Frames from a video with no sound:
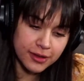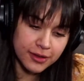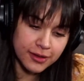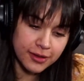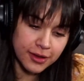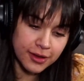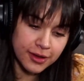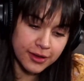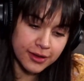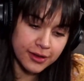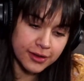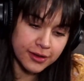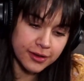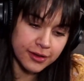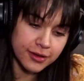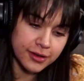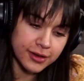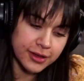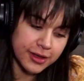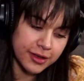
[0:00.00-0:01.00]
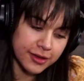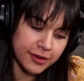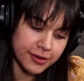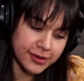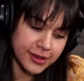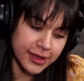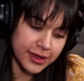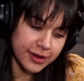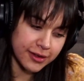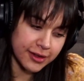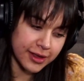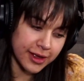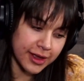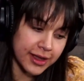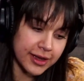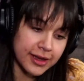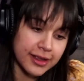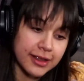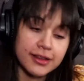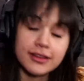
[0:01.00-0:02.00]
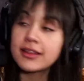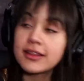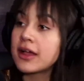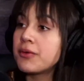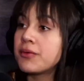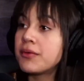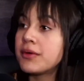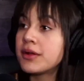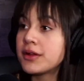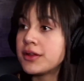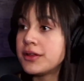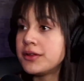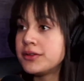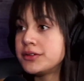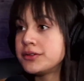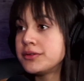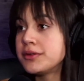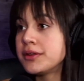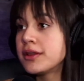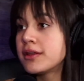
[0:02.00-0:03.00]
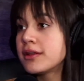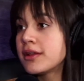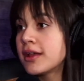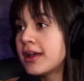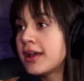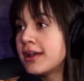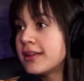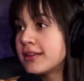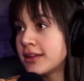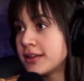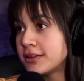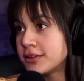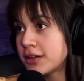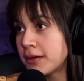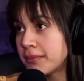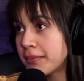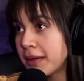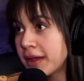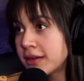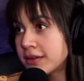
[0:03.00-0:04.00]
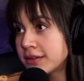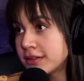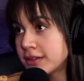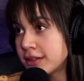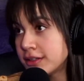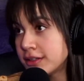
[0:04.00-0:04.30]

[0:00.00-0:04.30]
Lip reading: and on the other side of that is, what are you doing as a top buyer's agent?